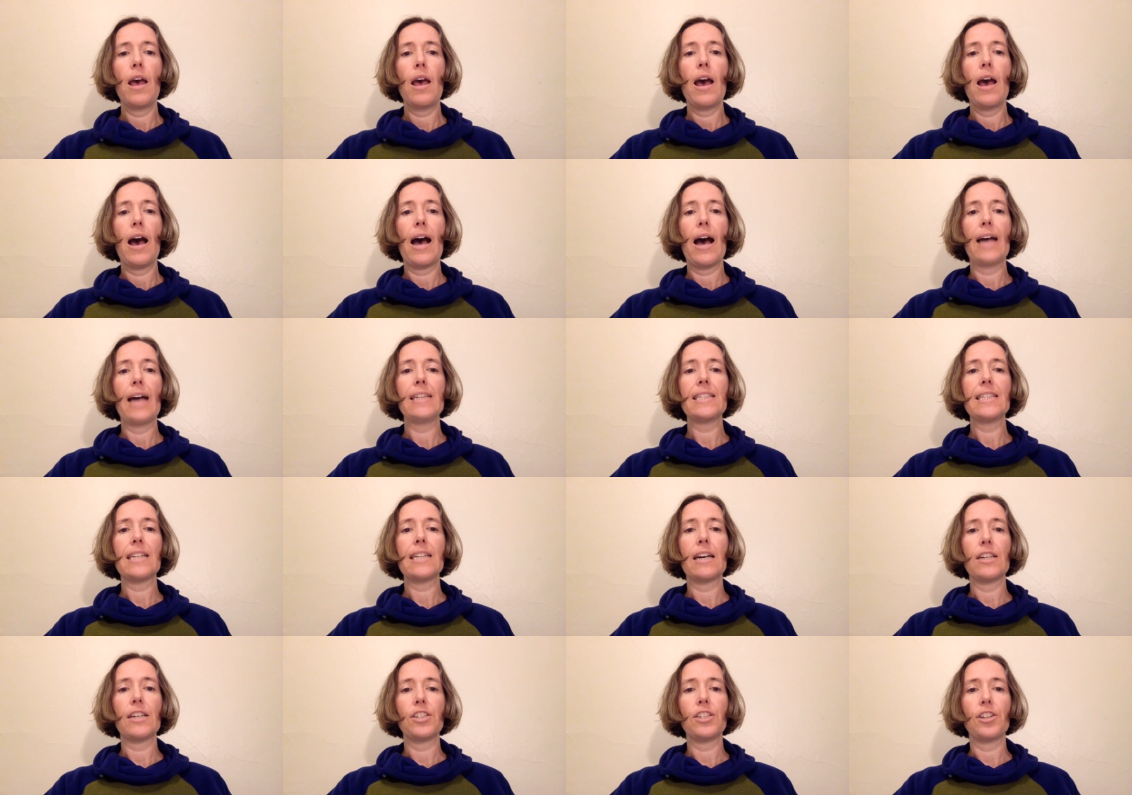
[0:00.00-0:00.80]
I
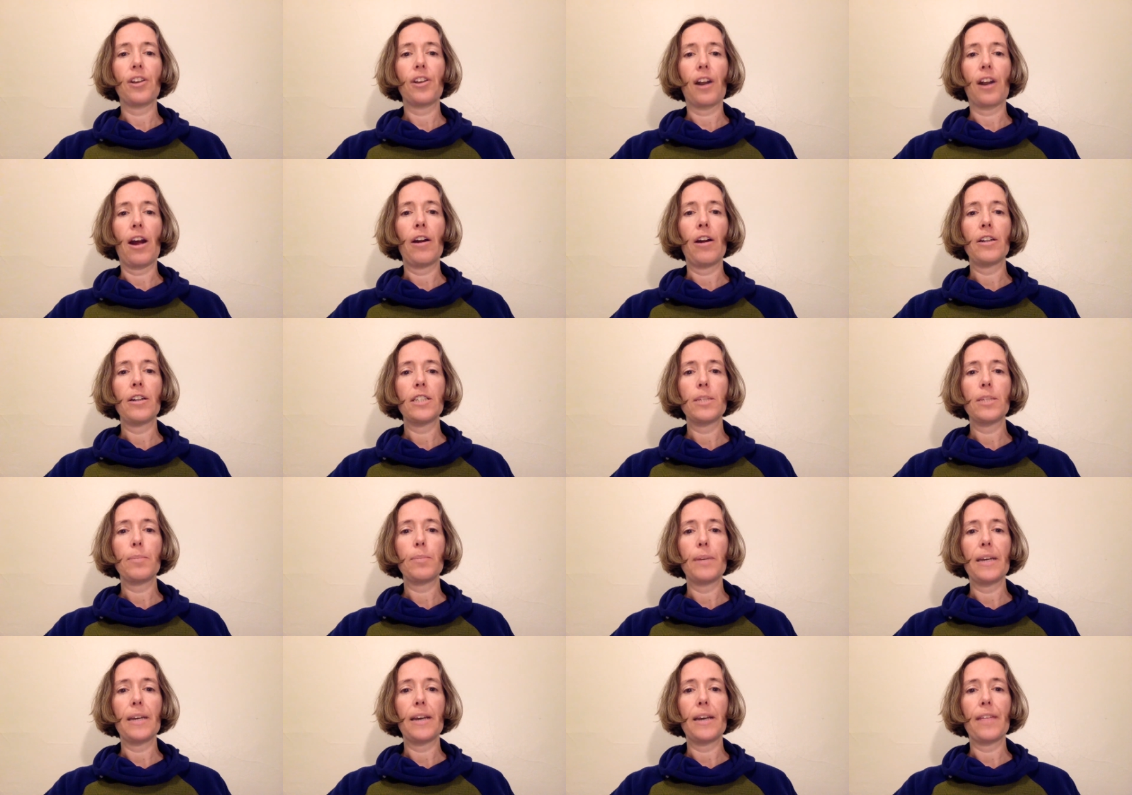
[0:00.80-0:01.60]
saw Jarrar
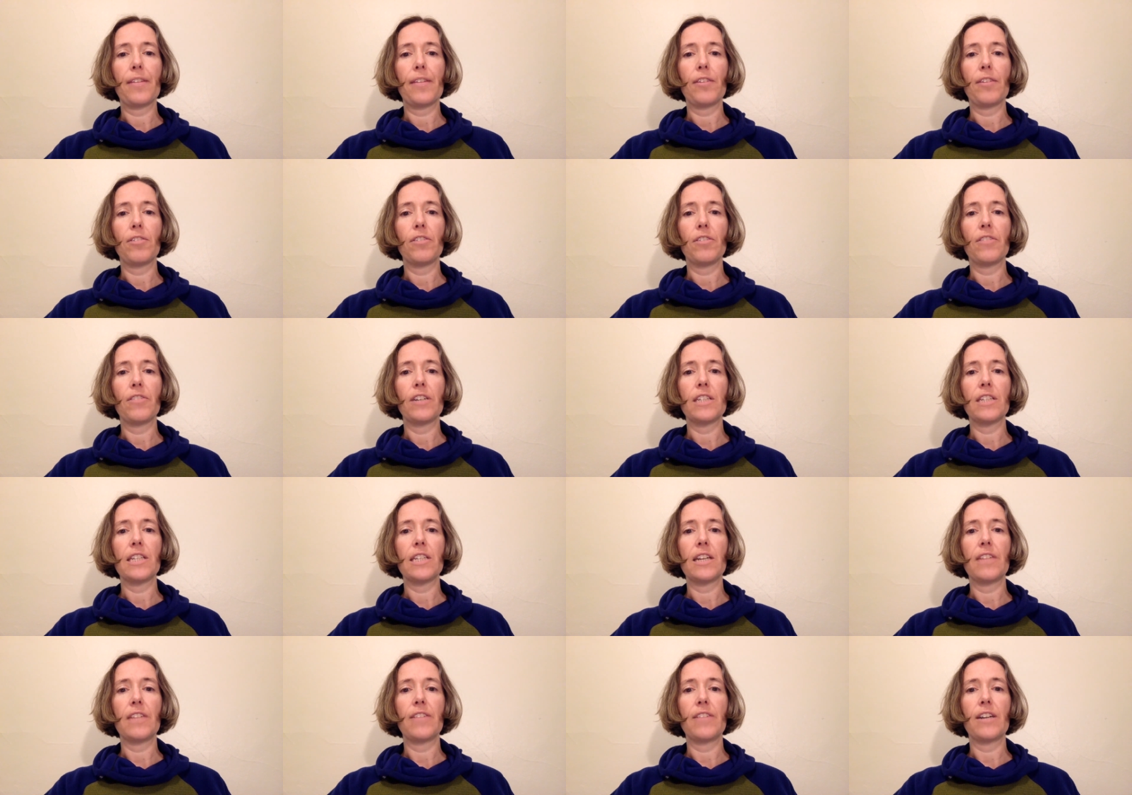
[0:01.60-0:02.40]
speak at the
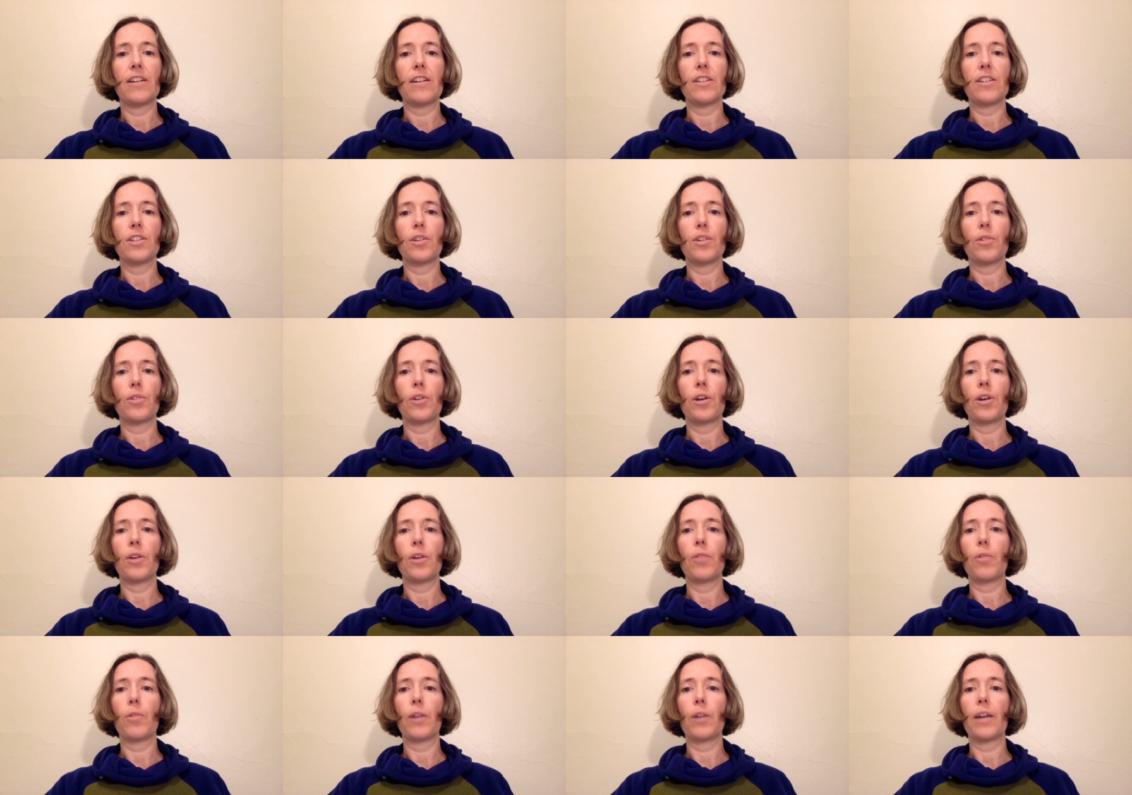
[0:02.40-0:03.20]
University of
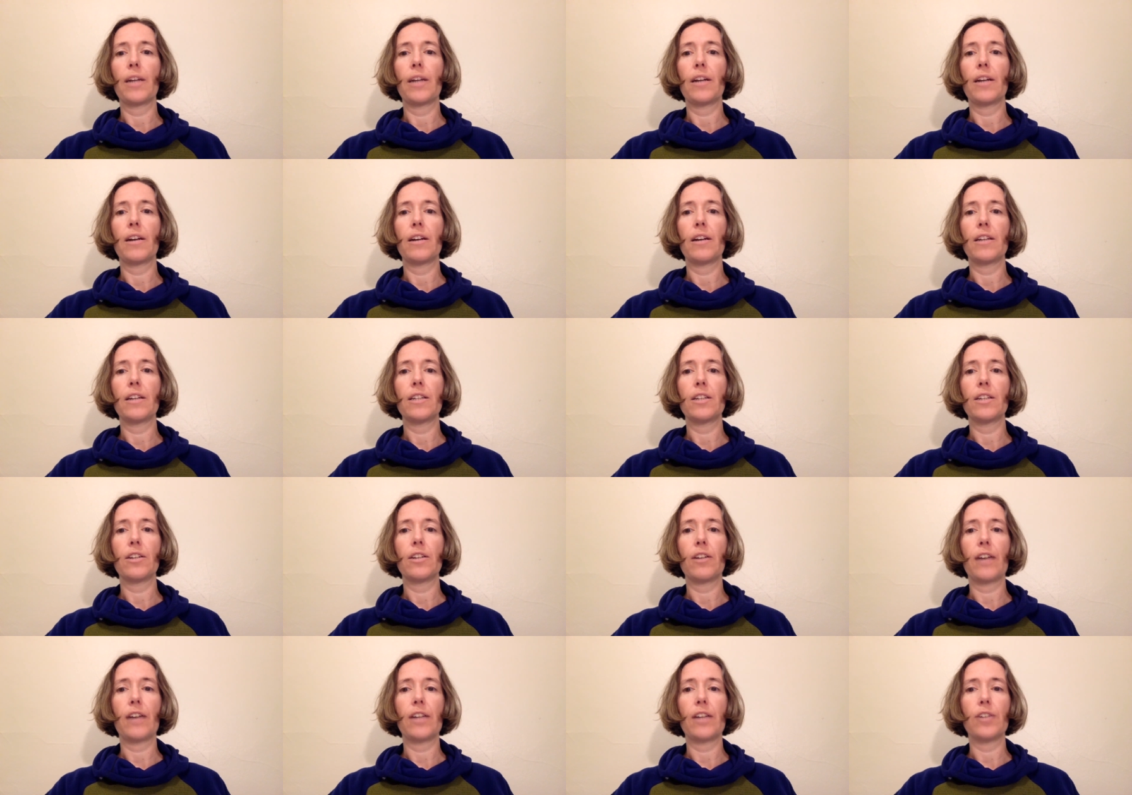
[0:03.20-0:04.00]
Arizona, where I'd gone to
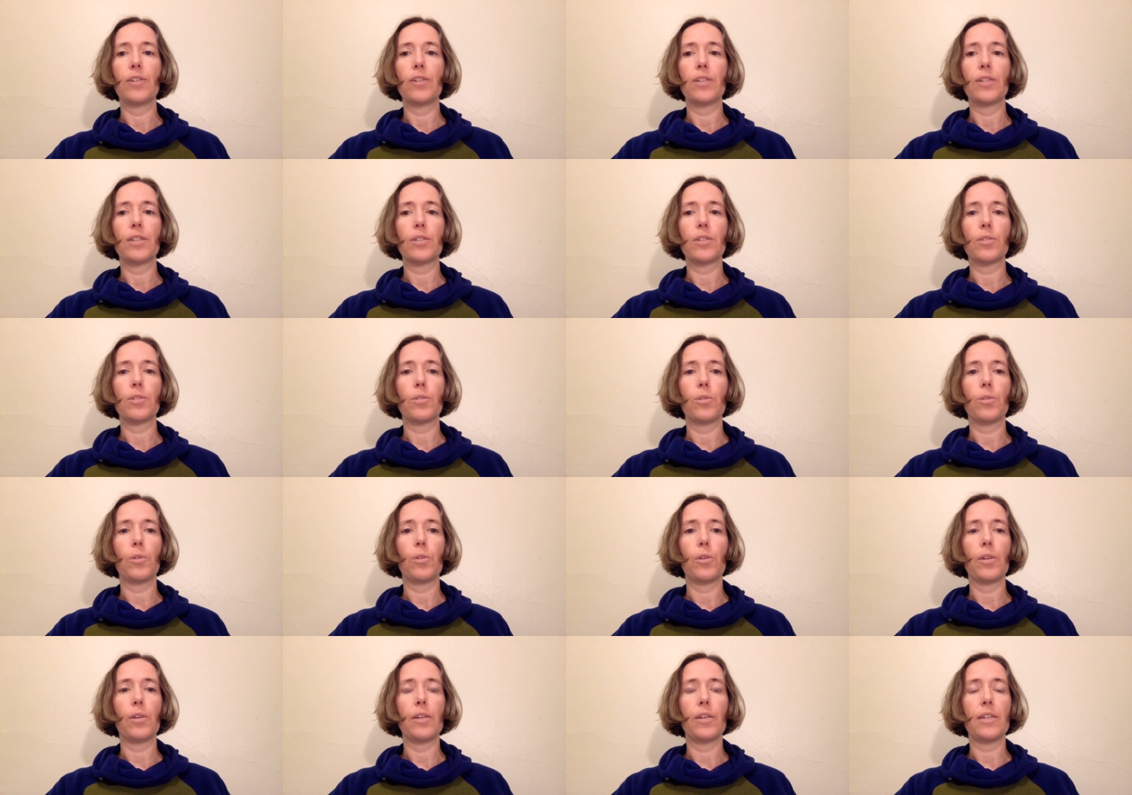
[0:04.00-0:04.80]
graduate
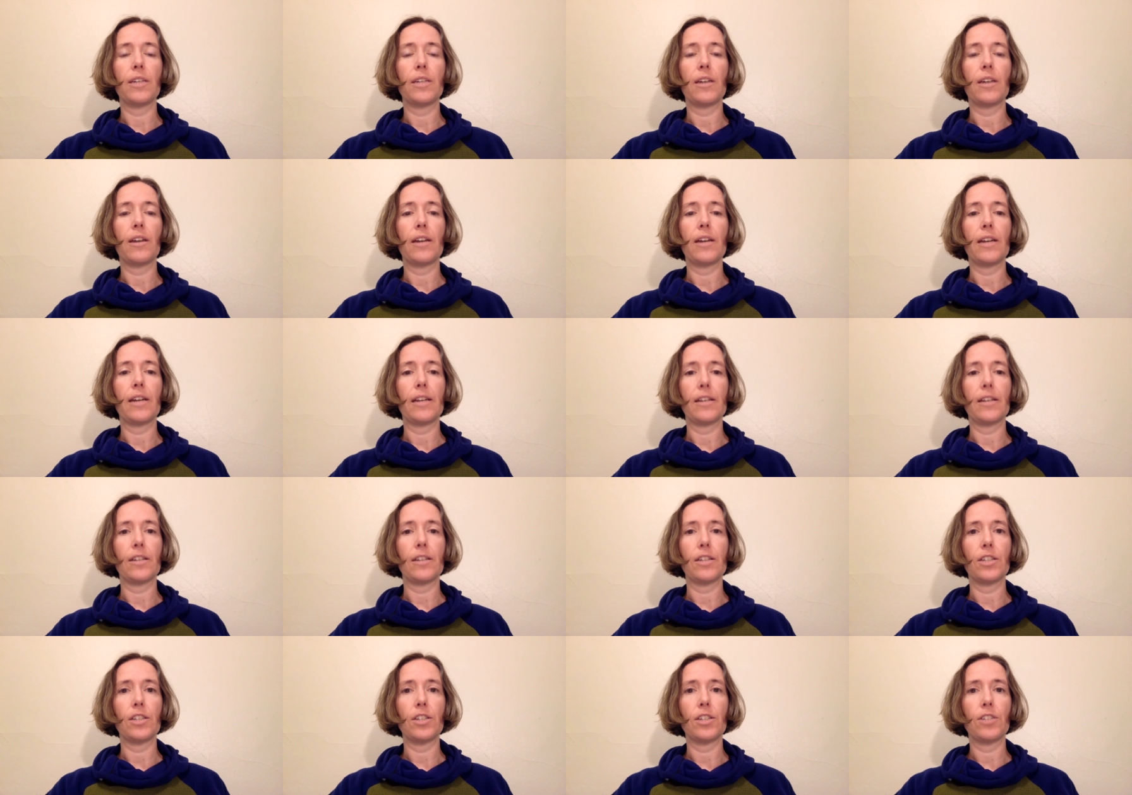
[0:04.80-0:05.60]
school and taught
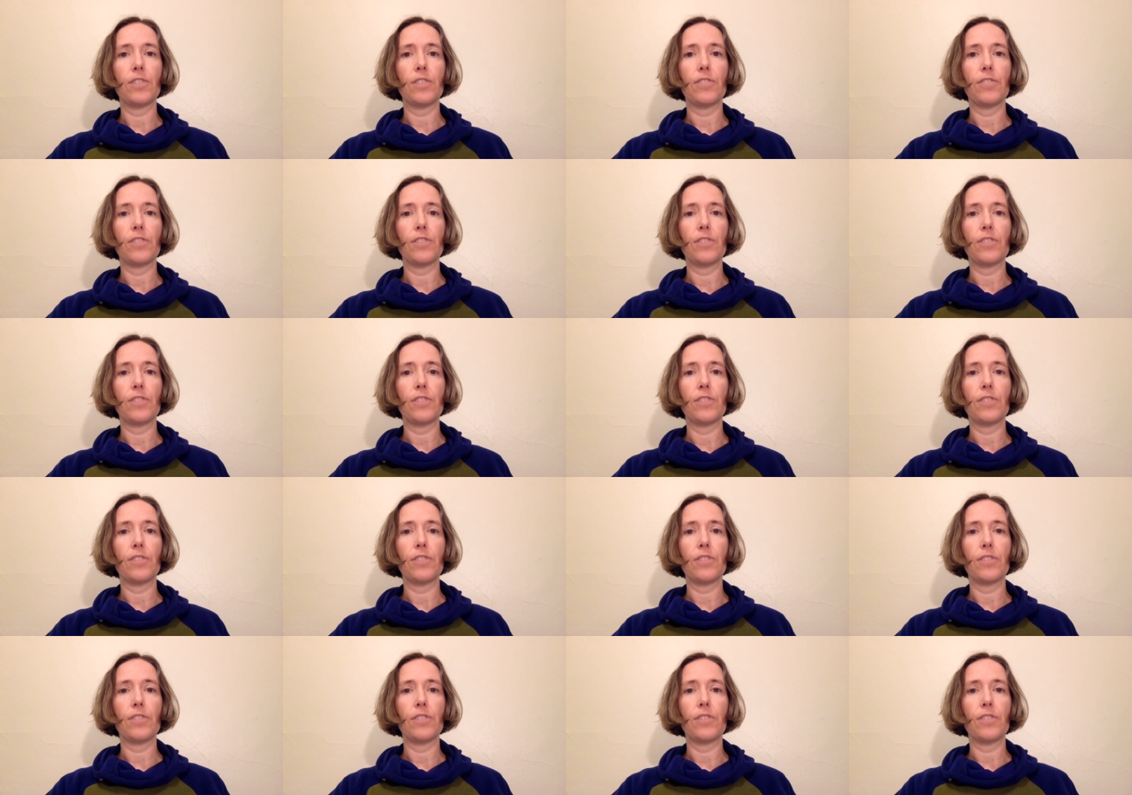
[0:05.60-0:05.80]
English for